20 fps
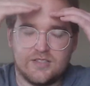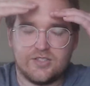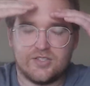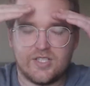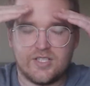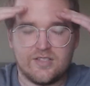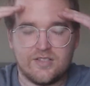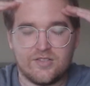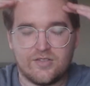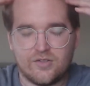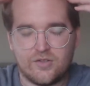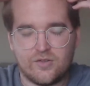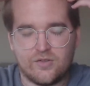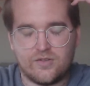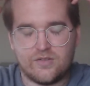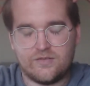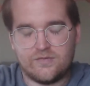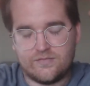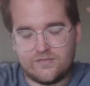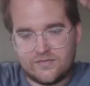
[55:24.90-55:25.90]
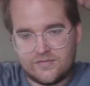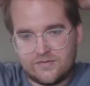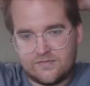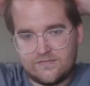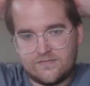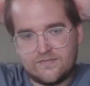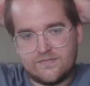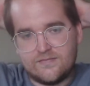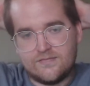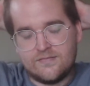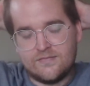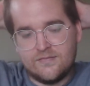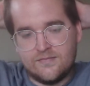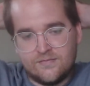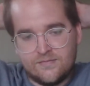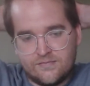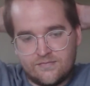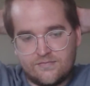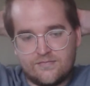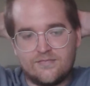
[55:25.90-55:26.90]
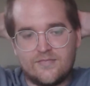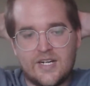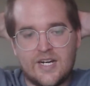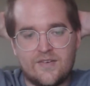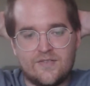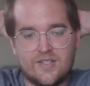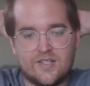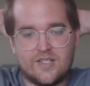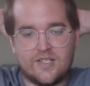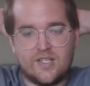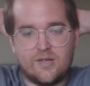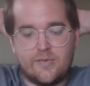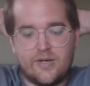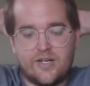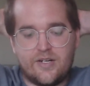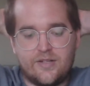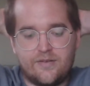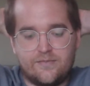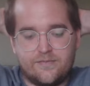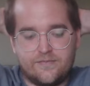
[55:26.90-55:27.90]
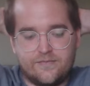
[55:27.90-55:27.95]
Jalen Noel. I'd have to think about it.